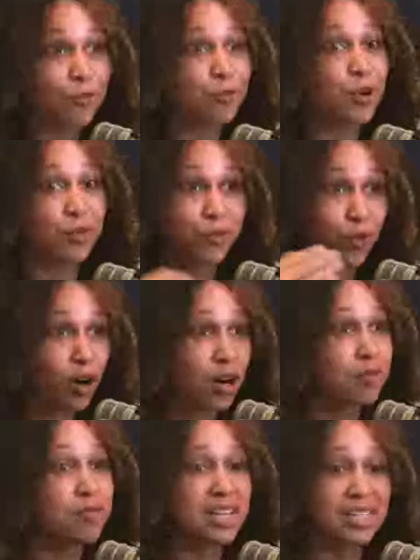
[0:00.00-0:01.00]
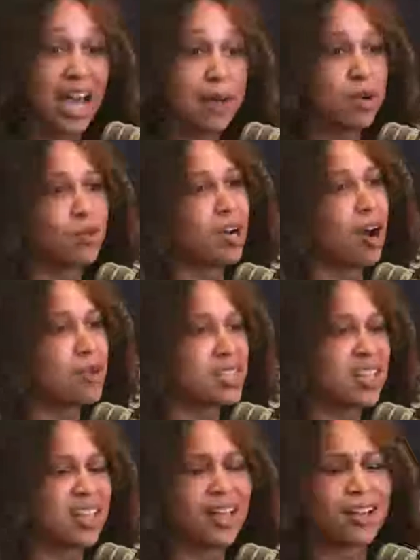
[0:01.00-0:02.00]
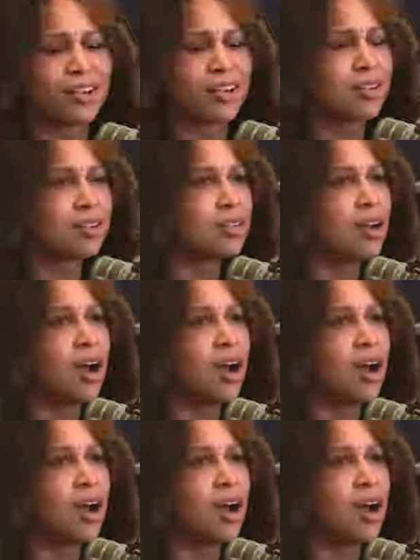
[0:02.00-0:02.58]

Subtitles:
before me and Dama would always say like, girl,